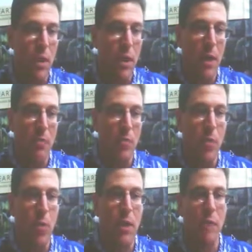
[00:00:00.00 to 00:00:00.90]
so
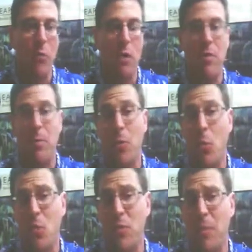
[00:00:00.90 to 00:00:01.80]
that we can avoid some of the
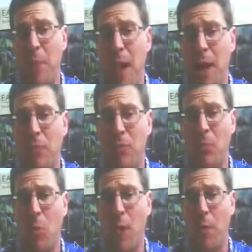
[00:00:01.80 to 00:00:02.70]
worst impacts
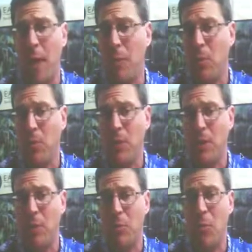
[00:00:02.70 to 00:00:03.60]
to marine mammals and
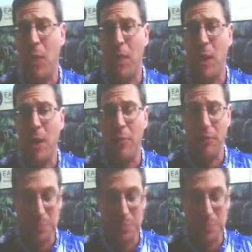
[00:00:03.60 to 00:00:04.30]
other marine life.